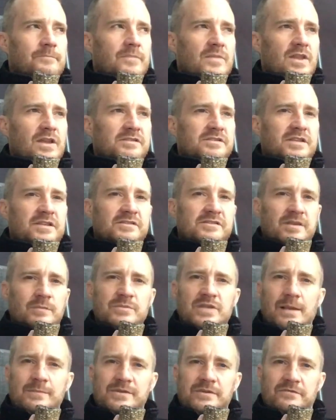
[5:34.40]
as in
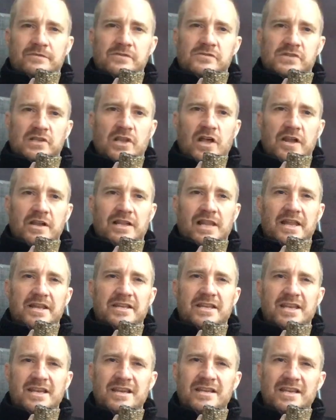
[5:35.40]
sometimes if there's a lot of
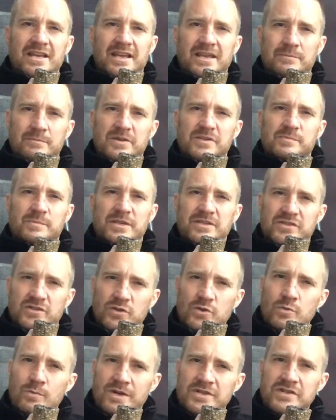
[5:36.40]
latakia it can just be
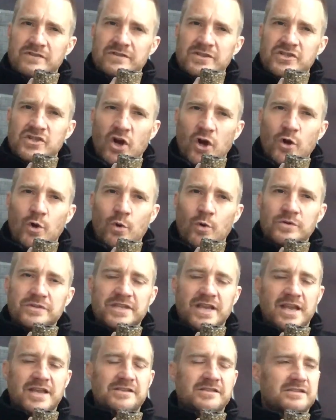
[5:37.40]
too much of a charcoal
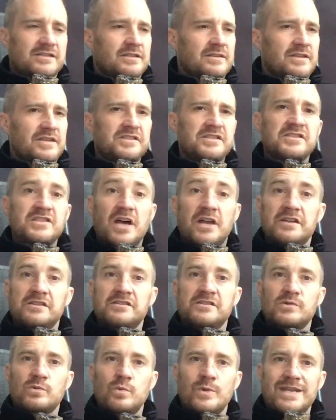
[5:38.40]
taste this has got a
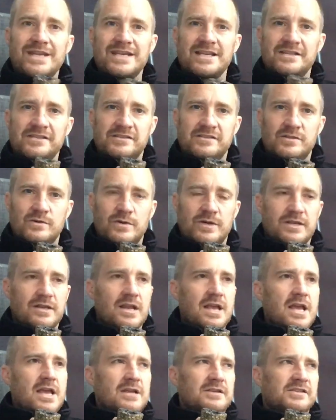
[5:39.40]
sweetness to it
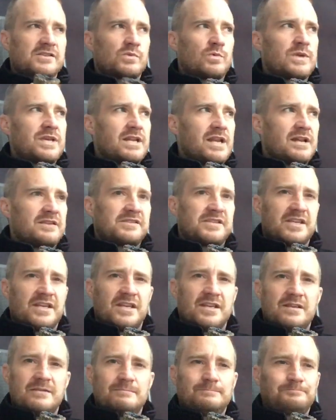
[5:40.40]
sweet as
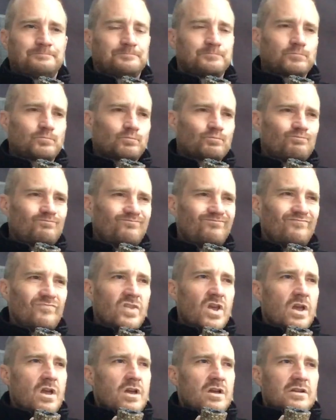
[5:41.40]
in
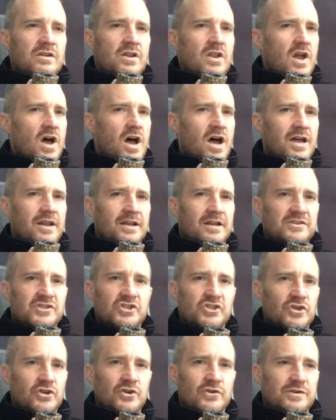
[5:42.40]
not a
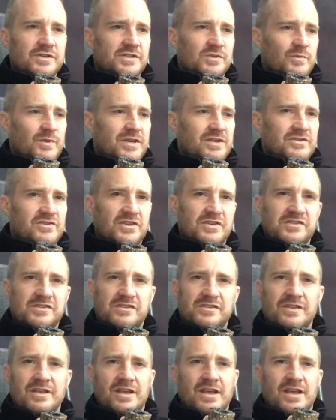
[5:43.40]
sugary sweet just